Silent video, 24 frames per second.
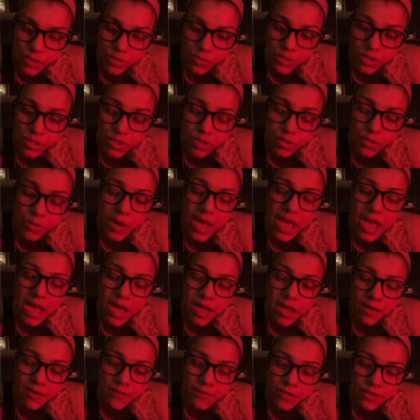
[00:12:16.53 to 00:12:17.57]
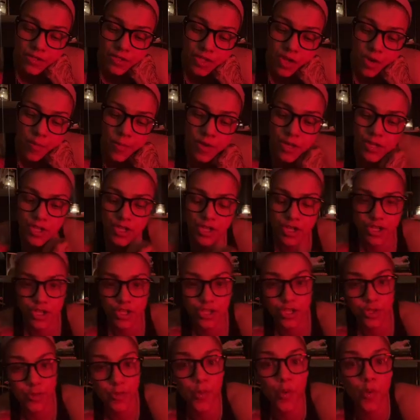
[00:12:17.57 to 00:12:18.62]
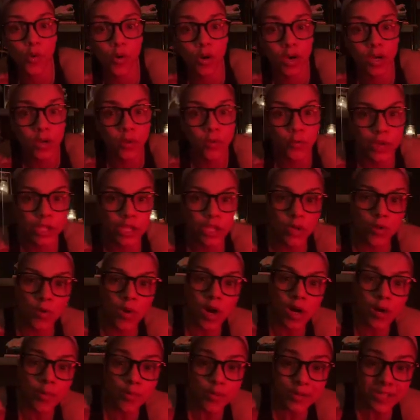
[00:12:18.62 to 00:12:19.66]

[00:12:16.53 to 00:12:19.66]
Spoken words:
you do have so much support, when you are